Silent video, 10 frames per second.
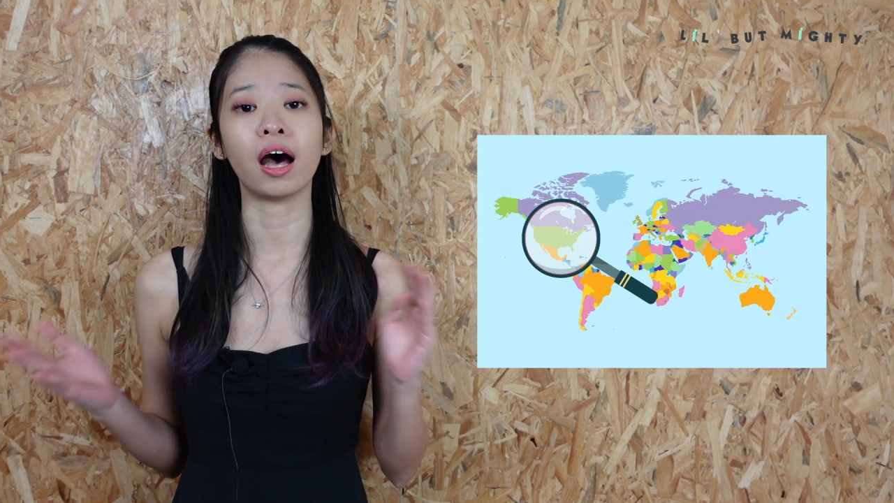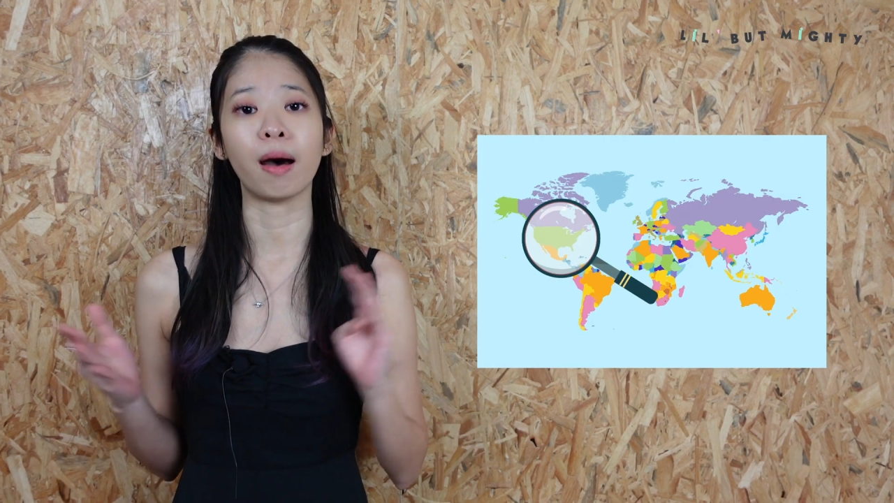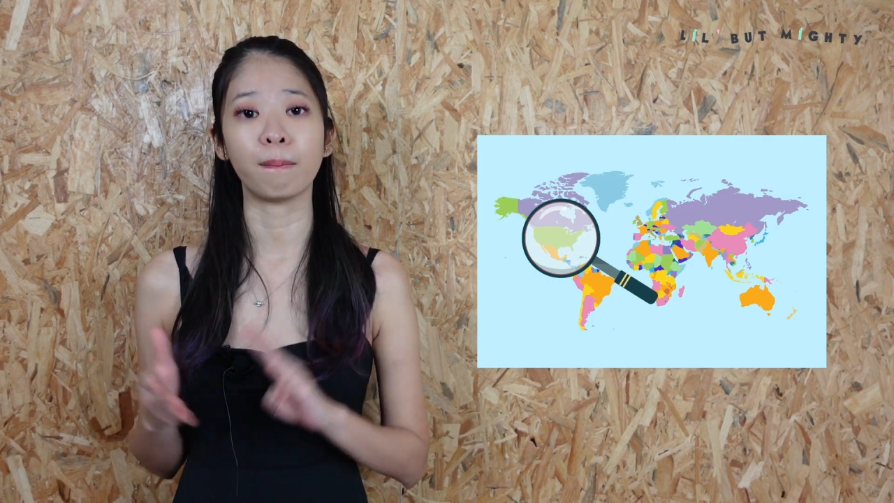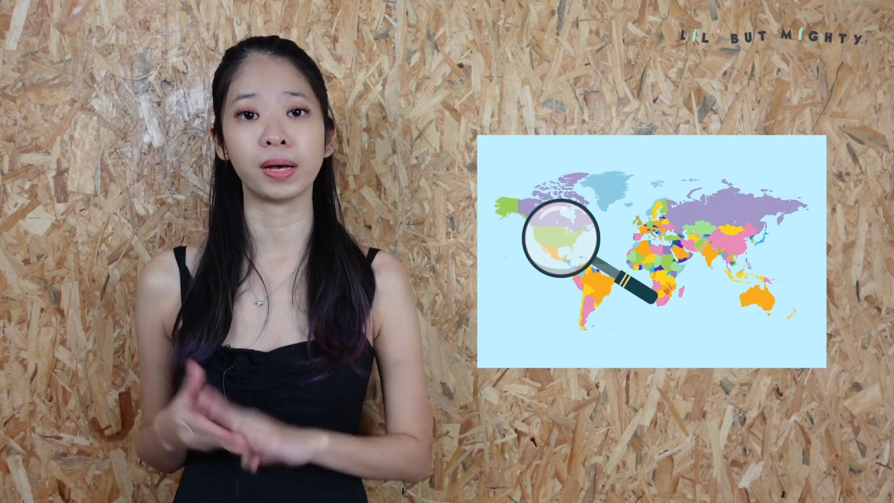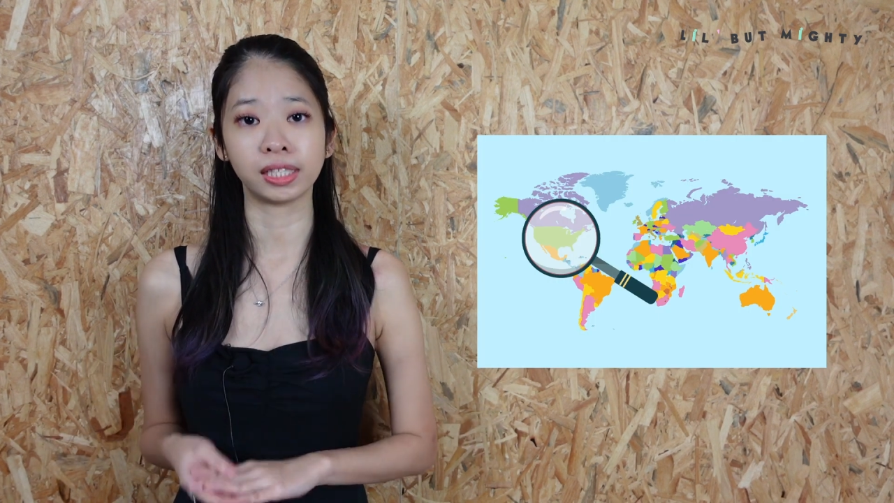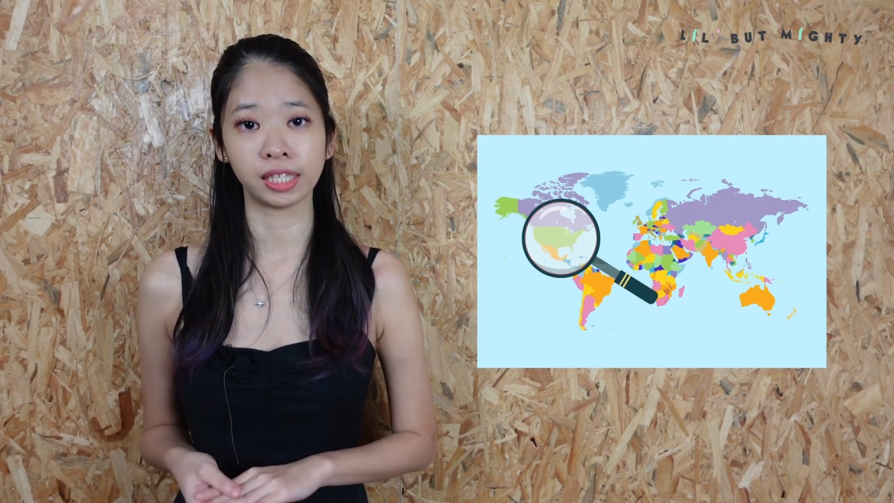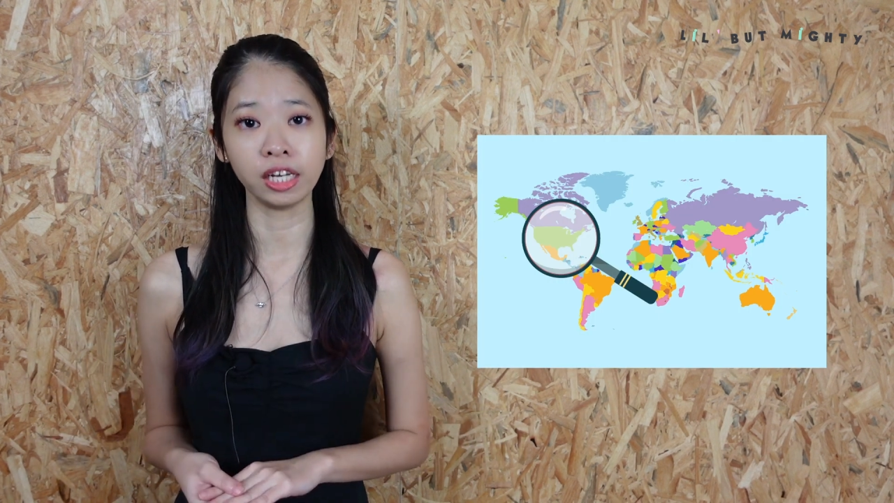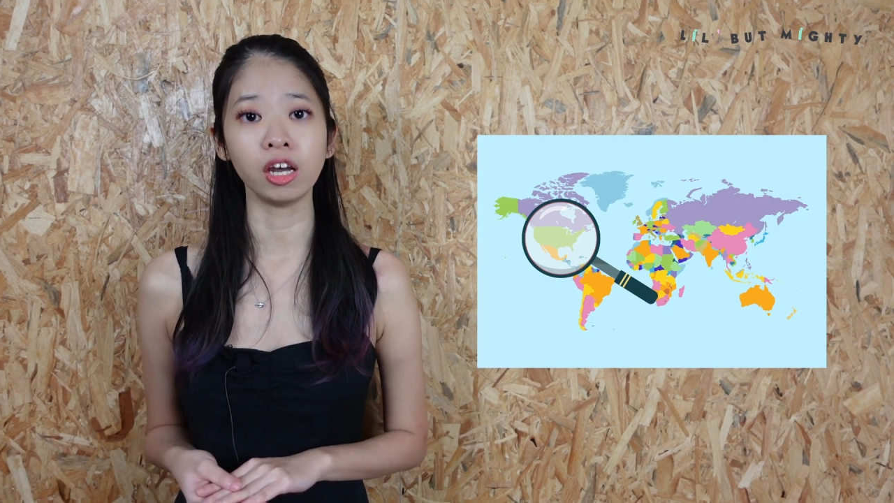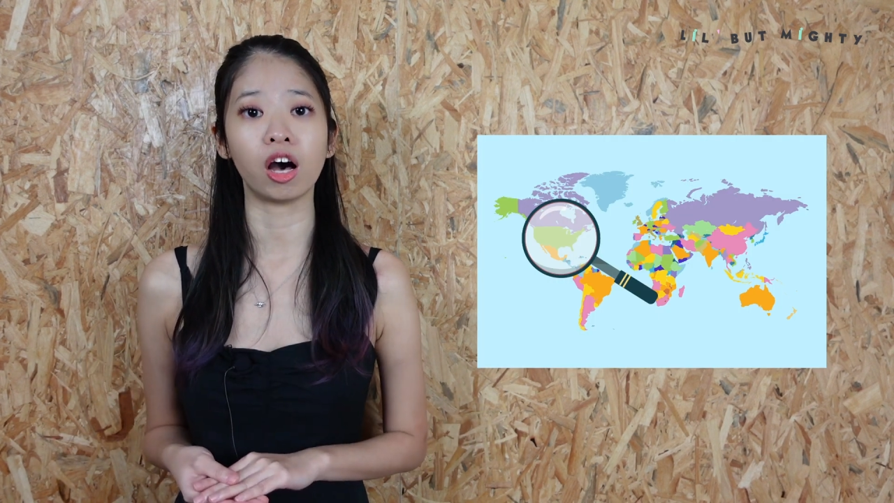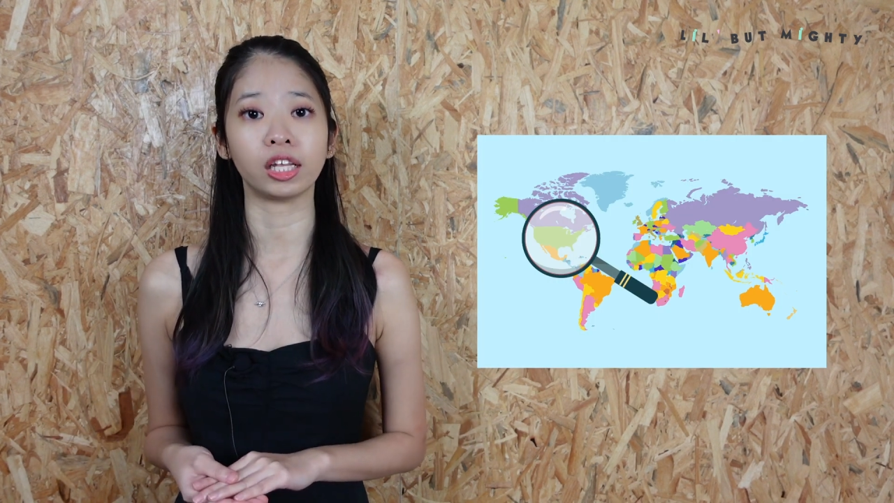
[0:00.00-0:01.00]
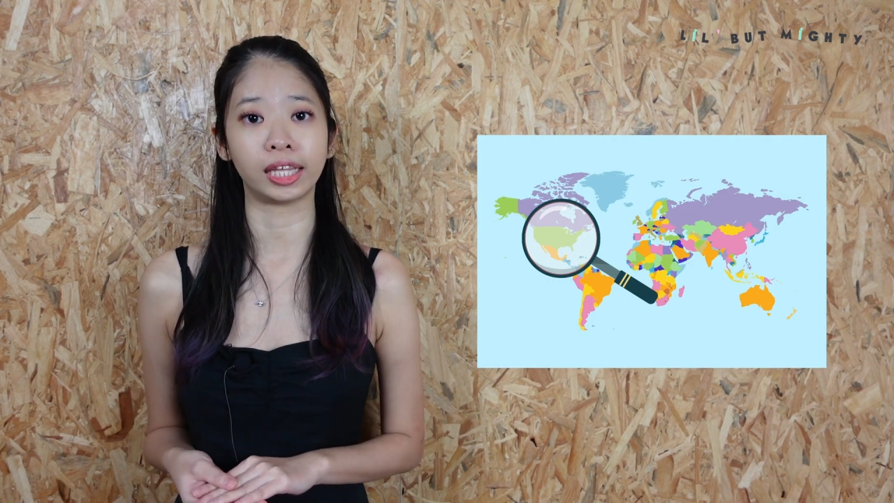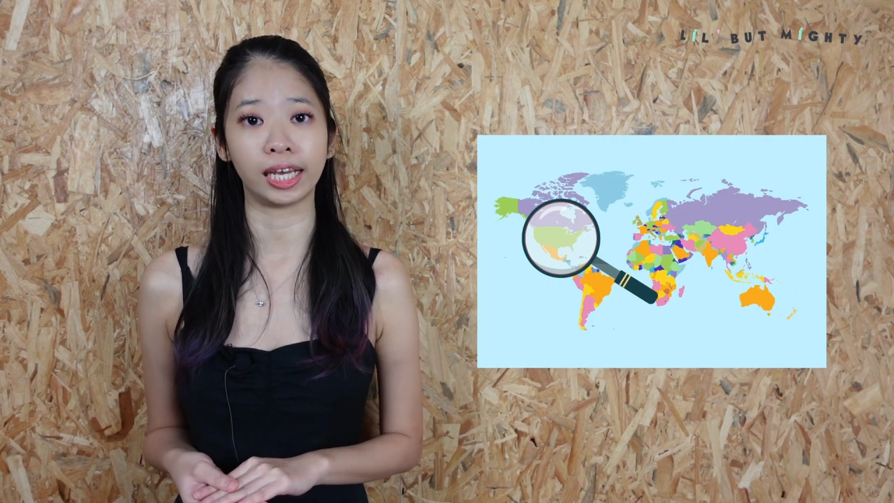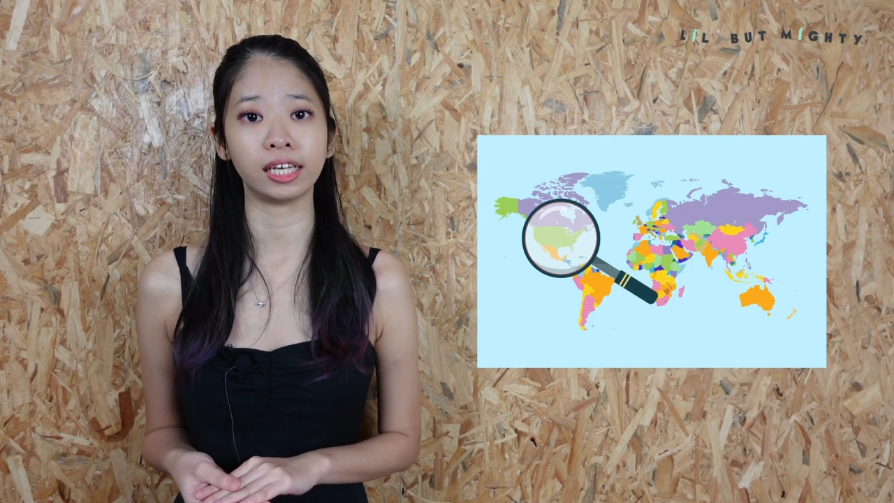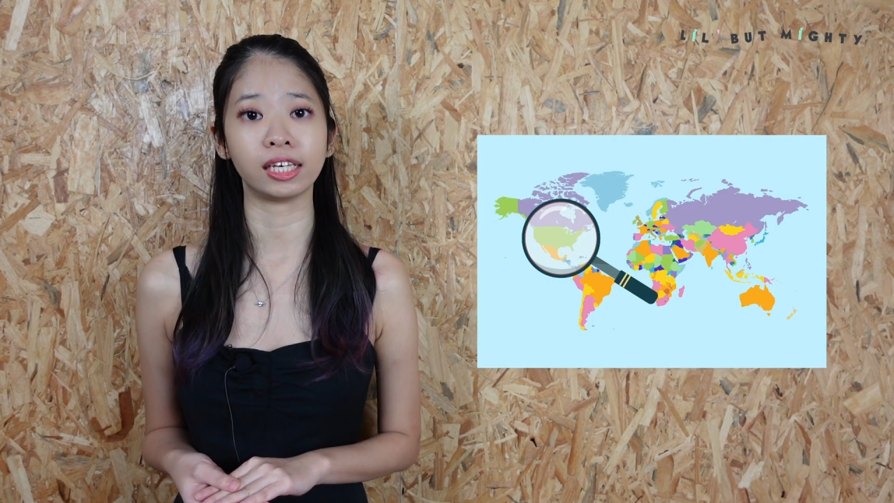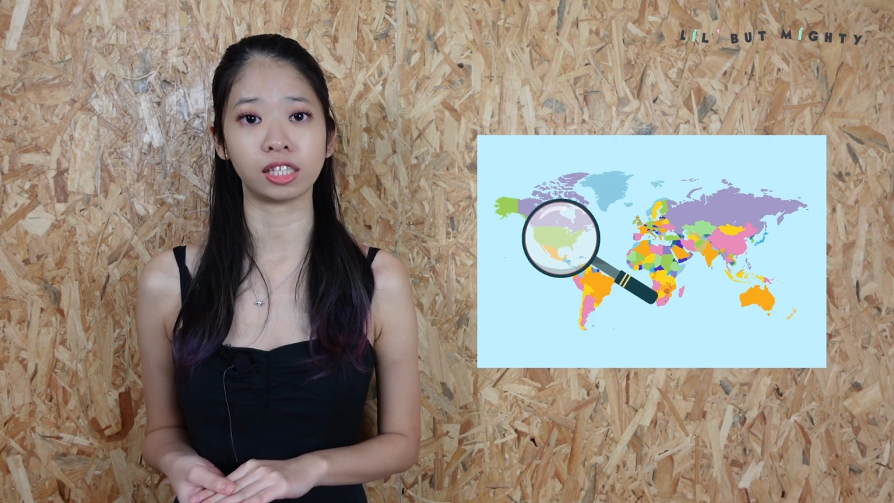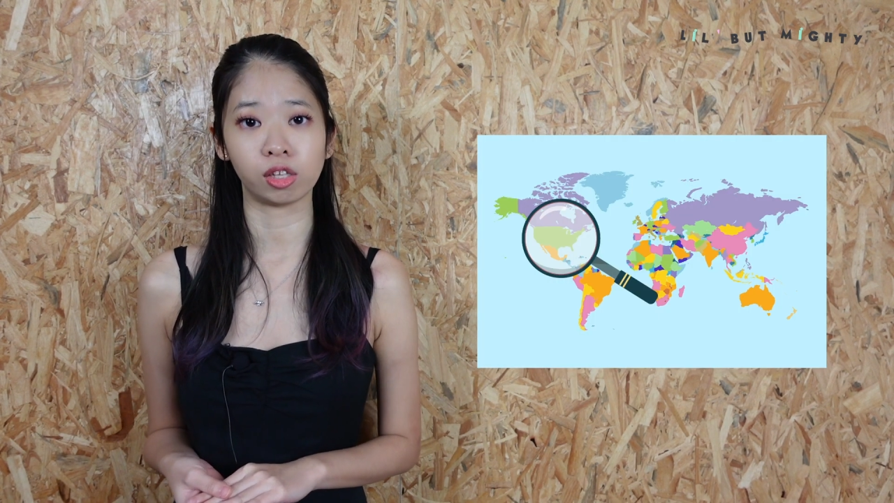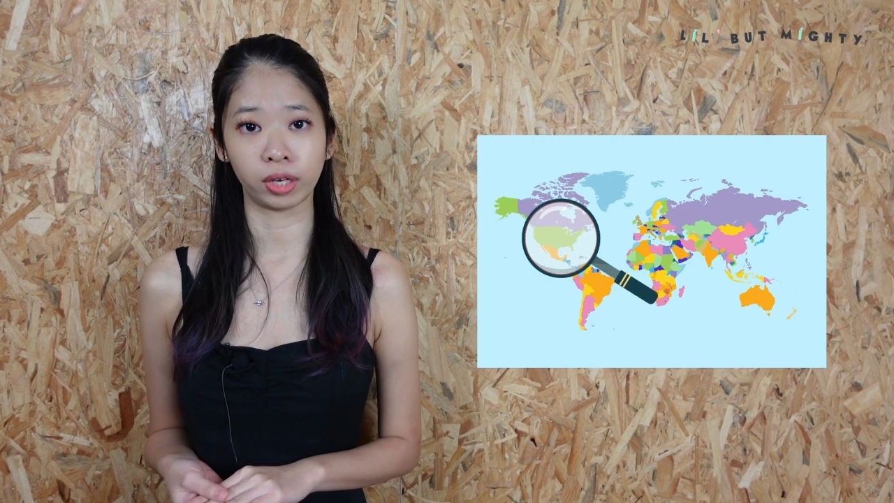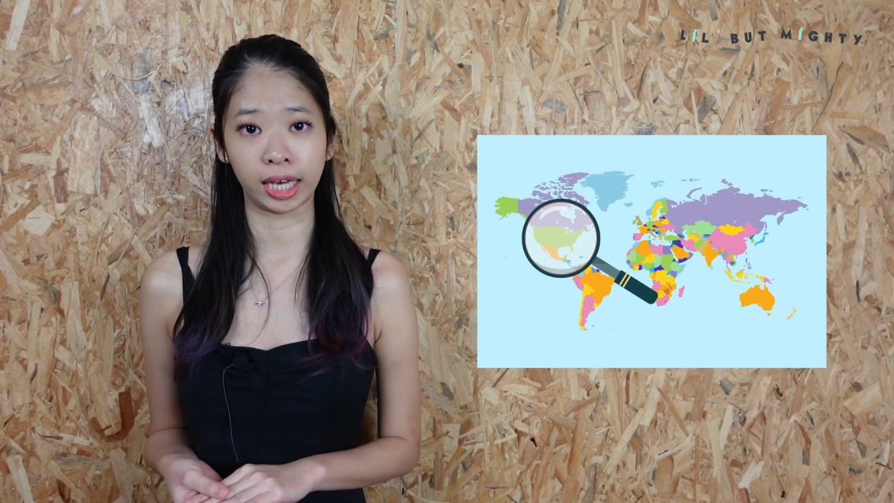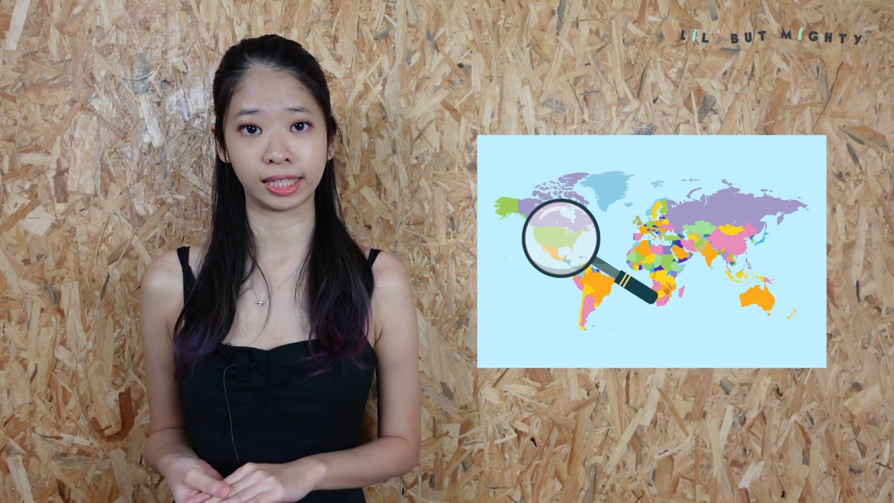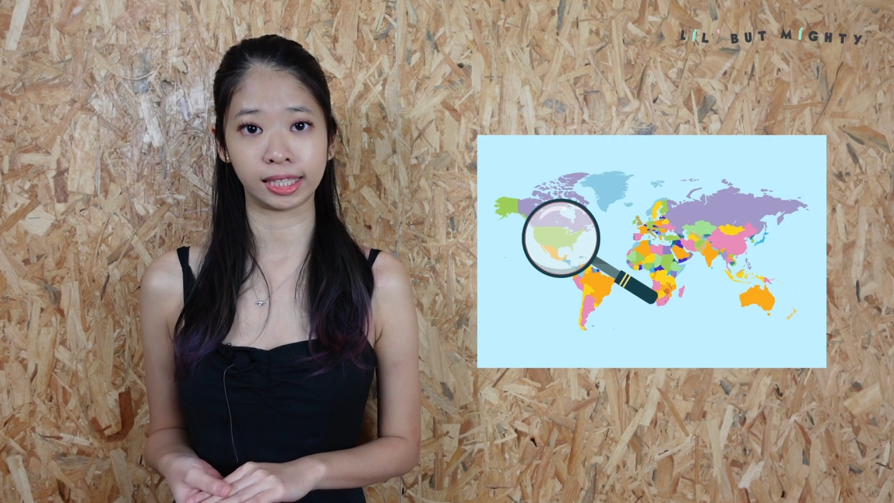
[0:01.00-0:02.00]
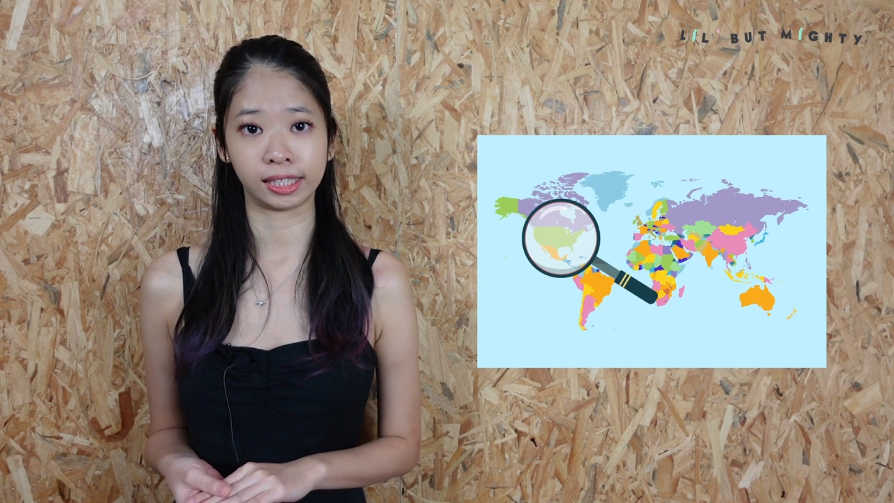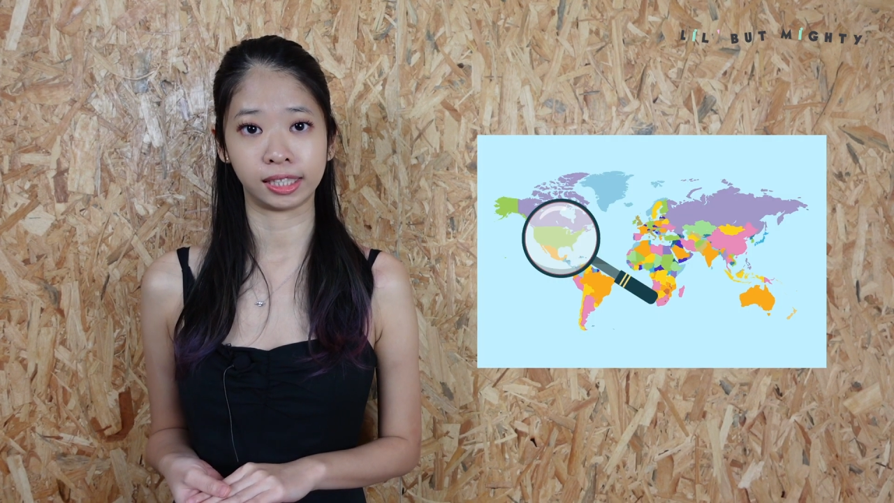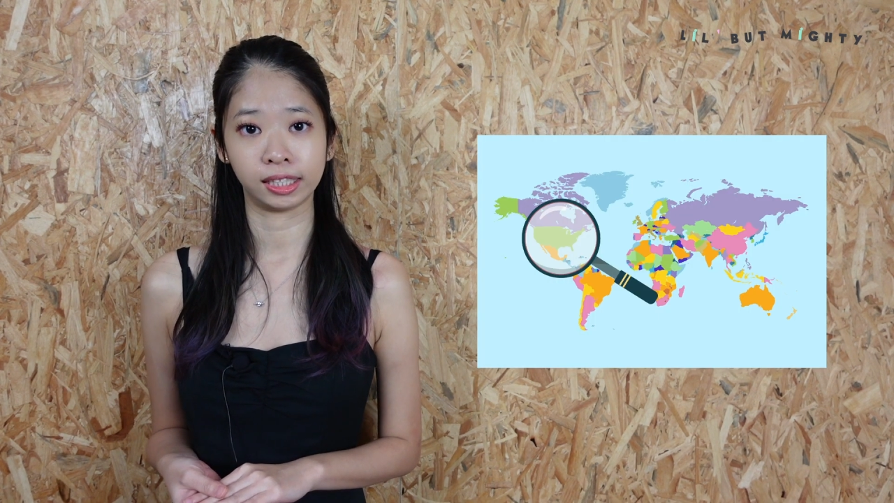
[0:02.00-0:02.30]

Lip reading: a person or thing is located.